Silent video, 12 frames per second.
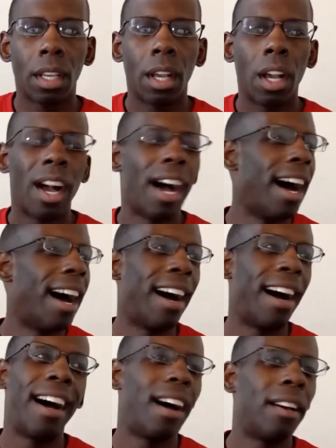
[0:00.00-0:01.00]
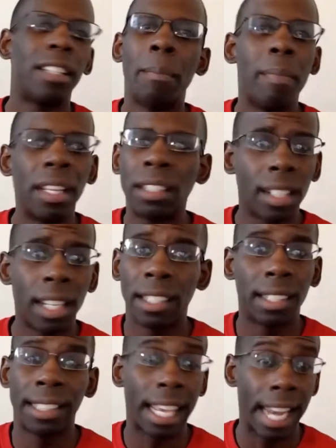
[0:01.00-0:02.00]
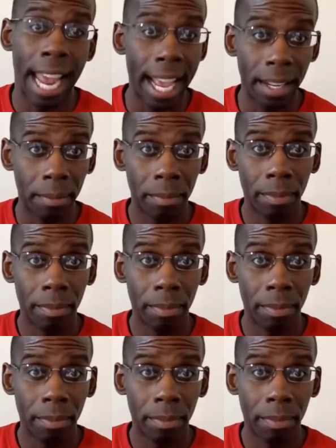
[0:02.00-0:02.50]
The minister doesn't say that.